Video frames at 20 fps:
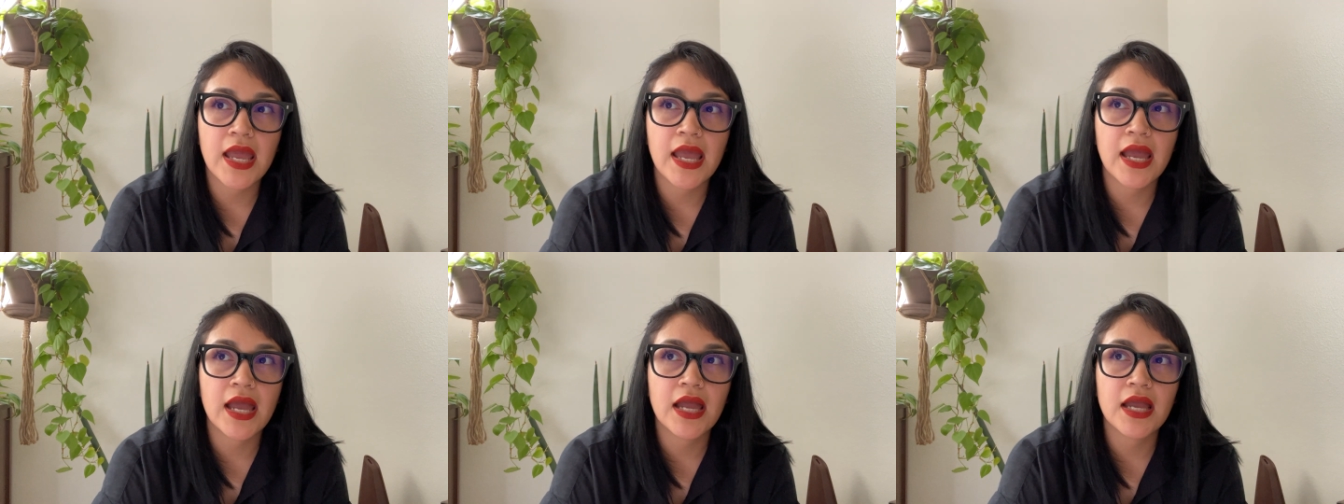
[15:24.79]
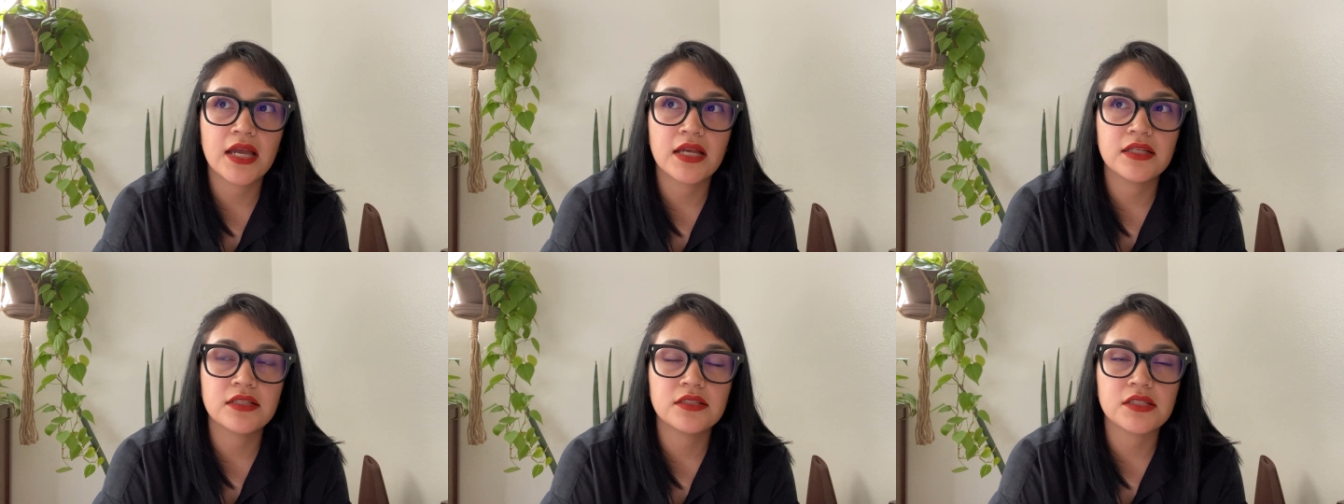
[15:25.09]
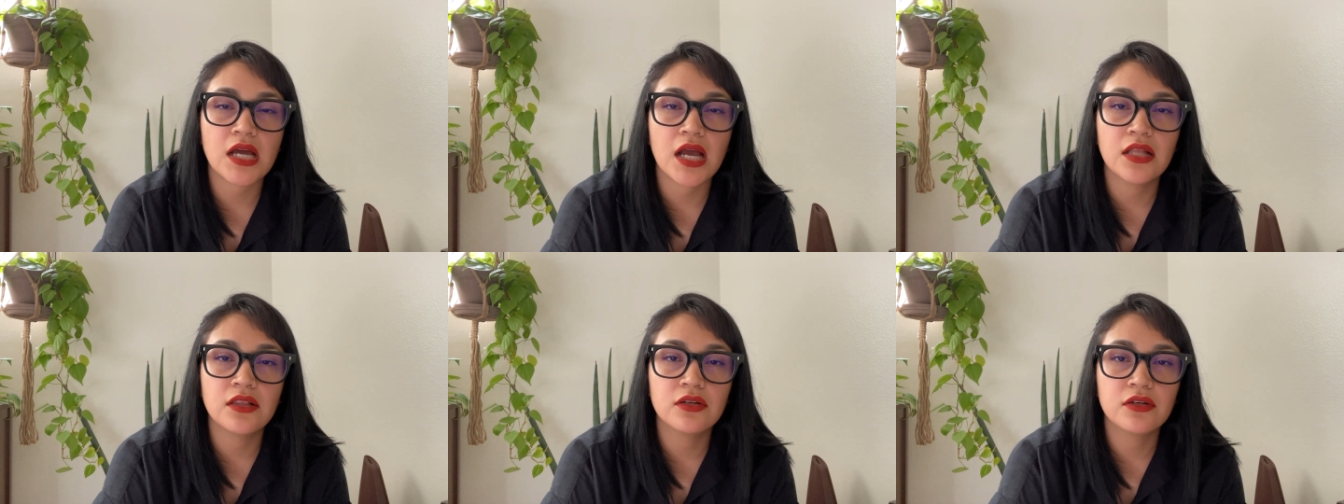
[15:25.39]
and
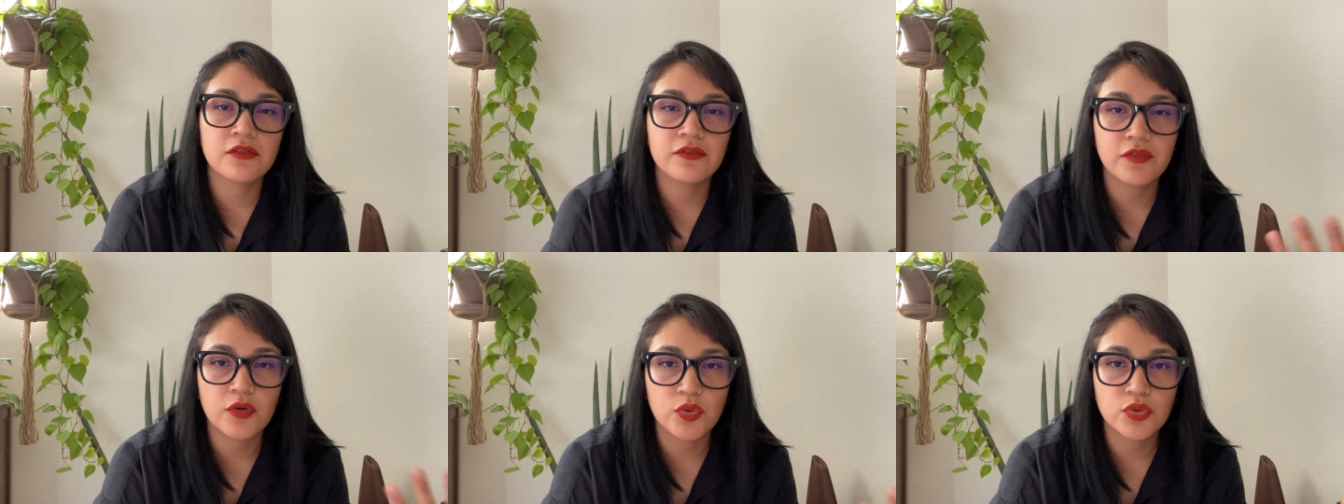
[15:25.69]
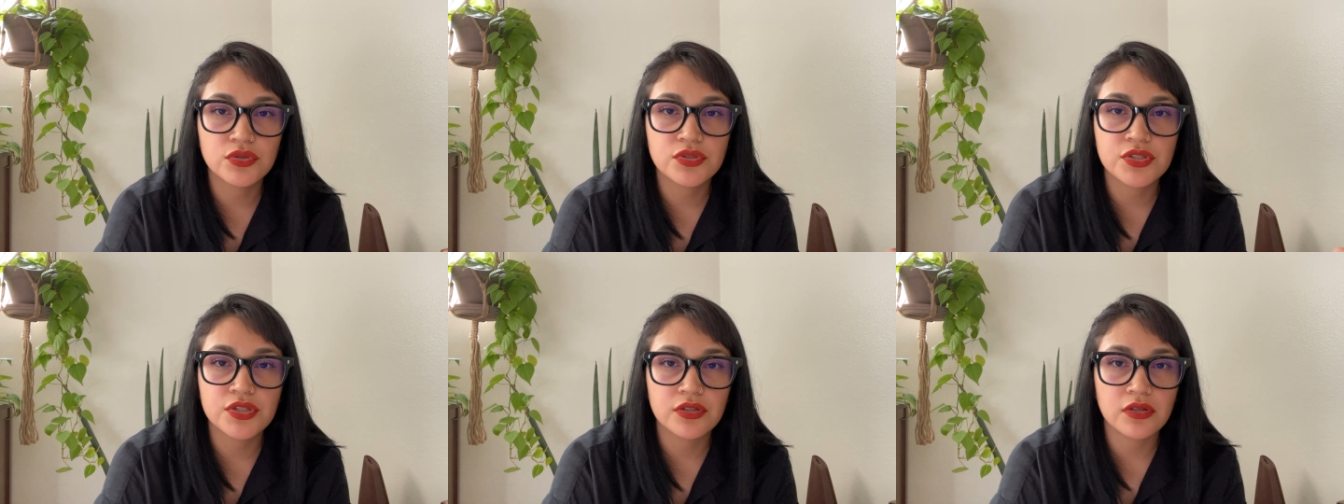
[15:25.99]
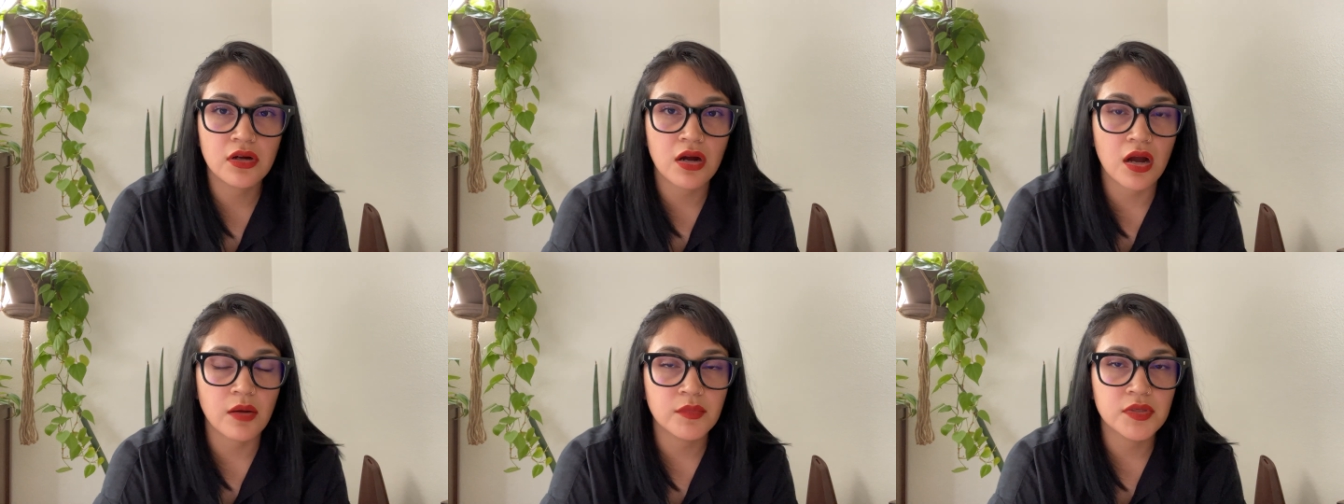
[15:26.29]
I look forward to your
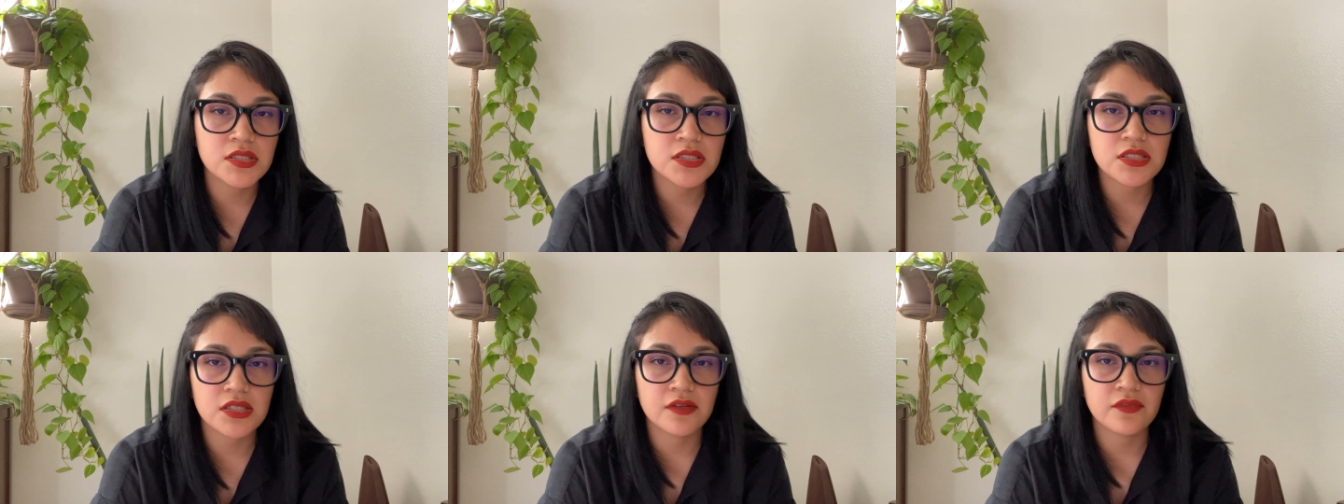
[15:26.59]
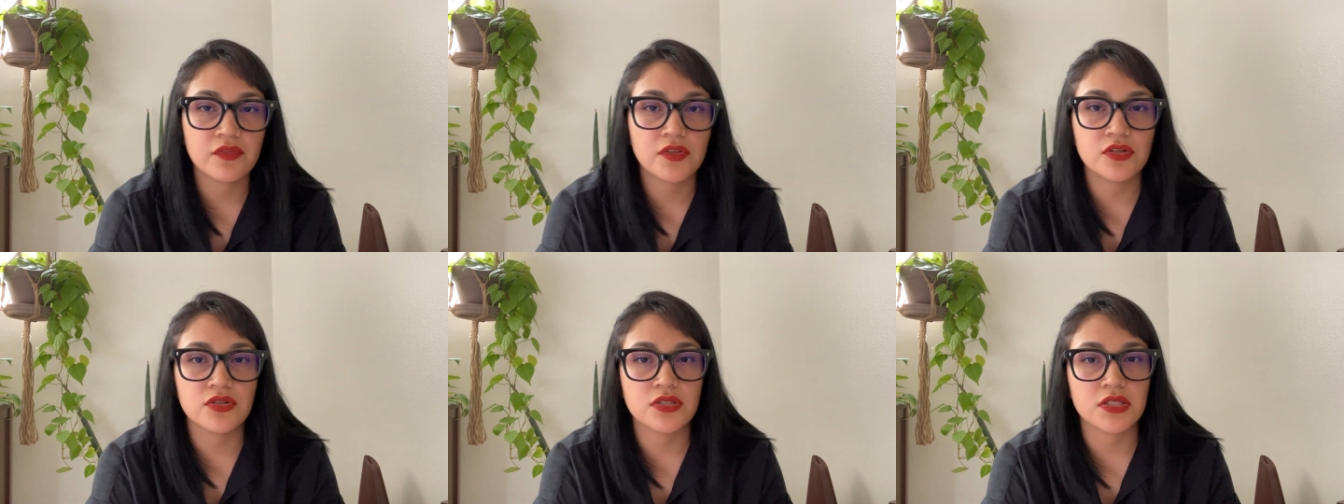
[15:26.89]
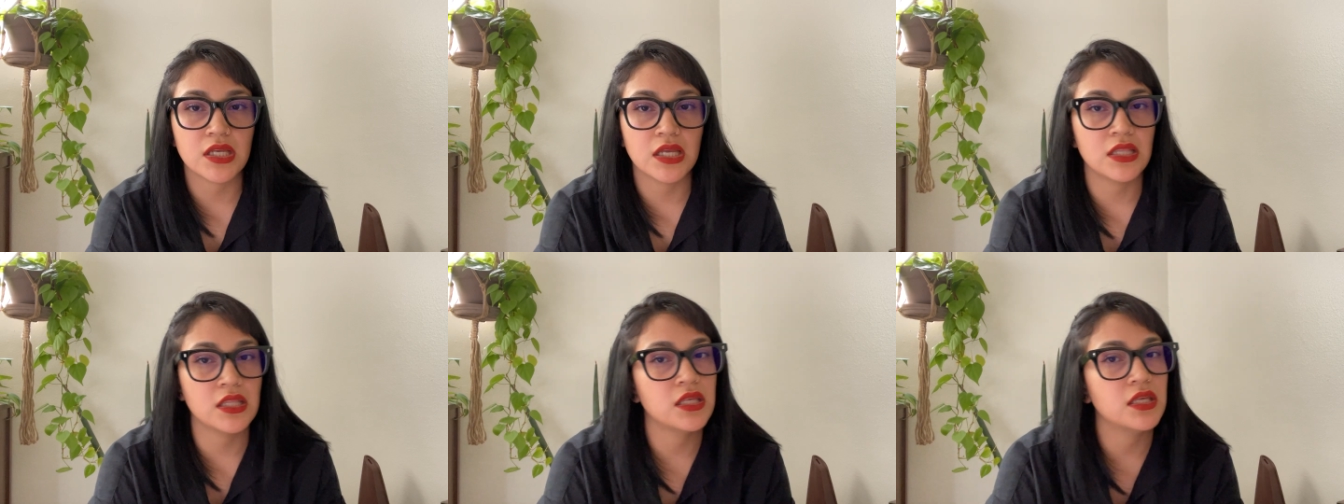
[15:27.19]
comments if there's
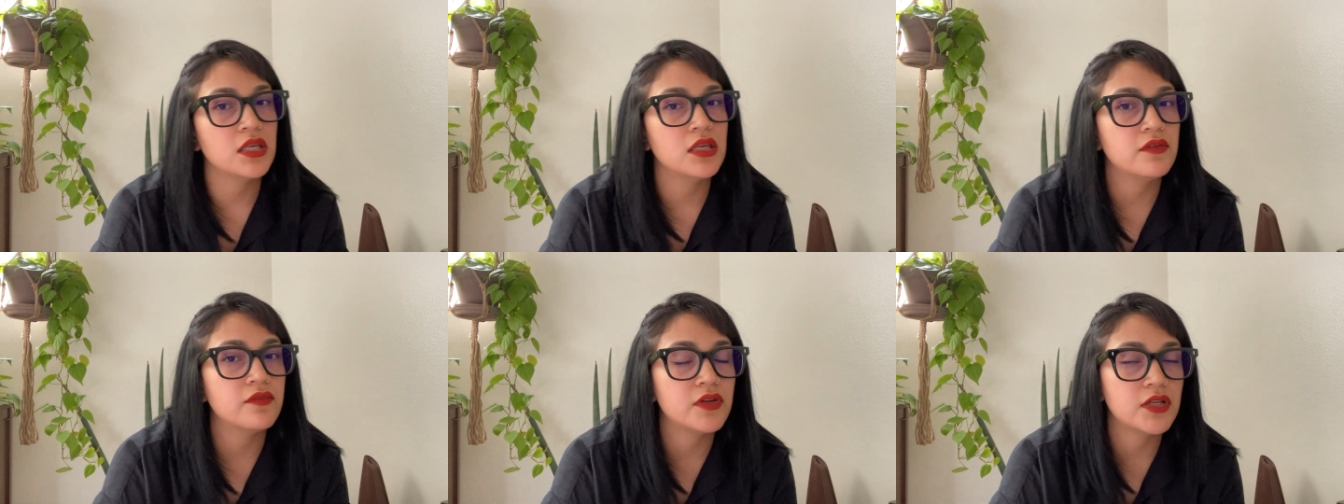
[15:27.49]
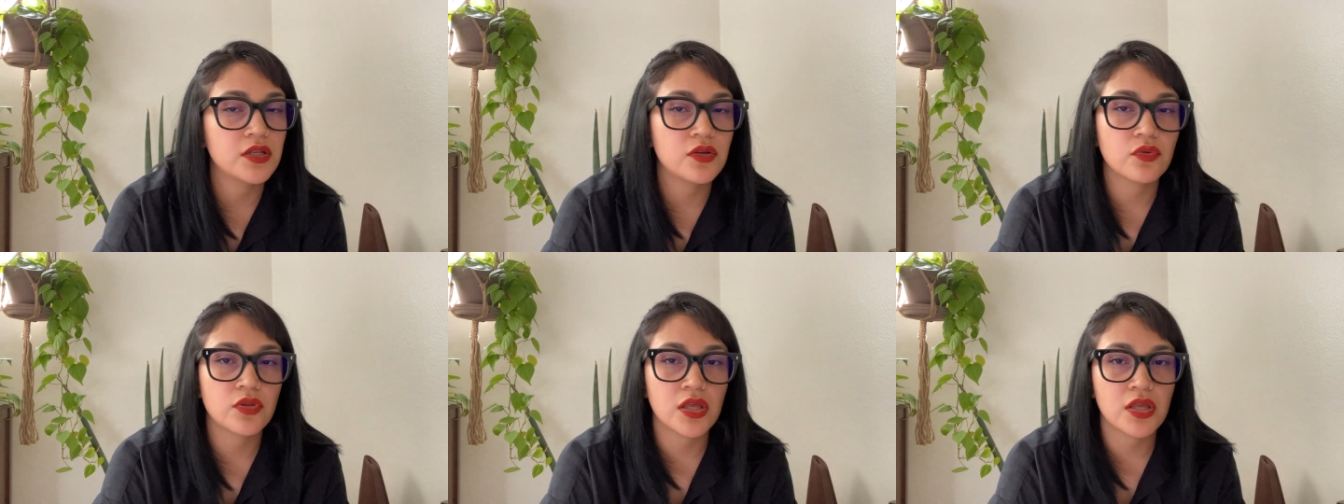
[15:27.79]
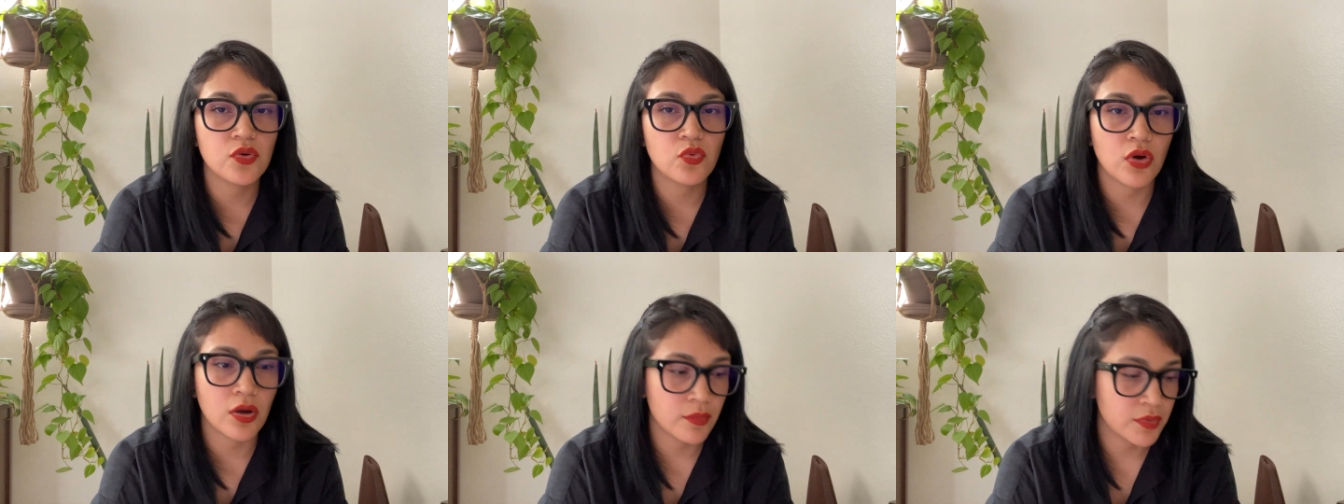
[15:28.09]
any video that
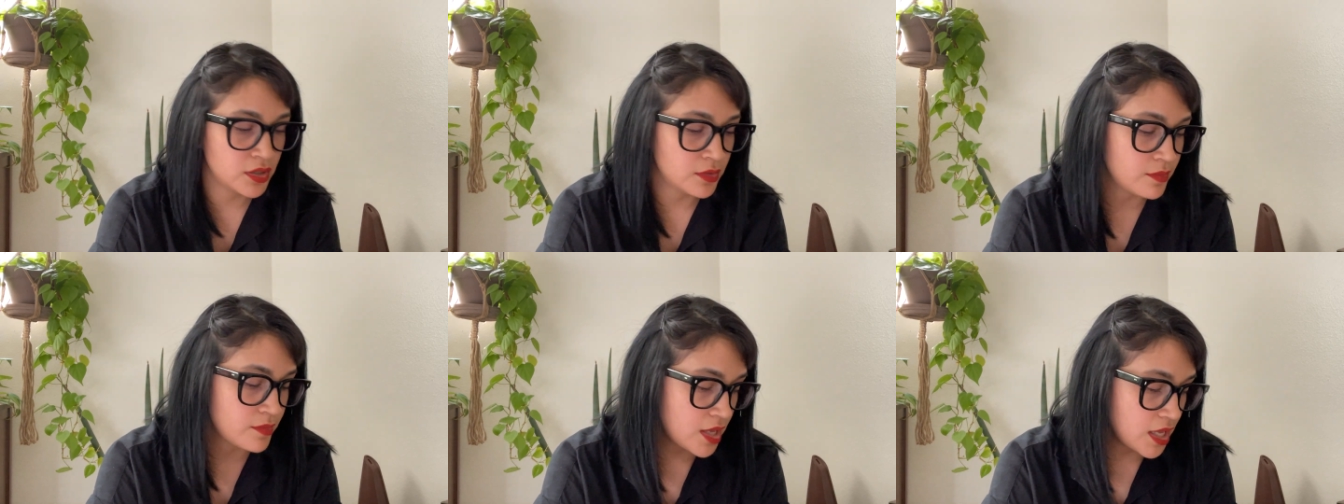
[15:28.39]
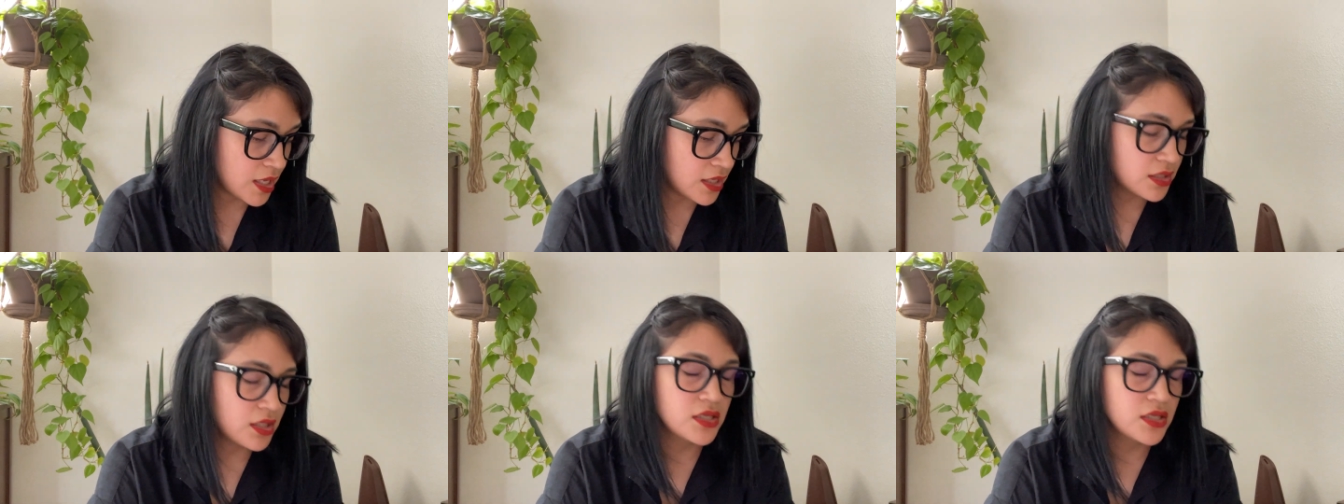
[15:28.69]
you want me to make,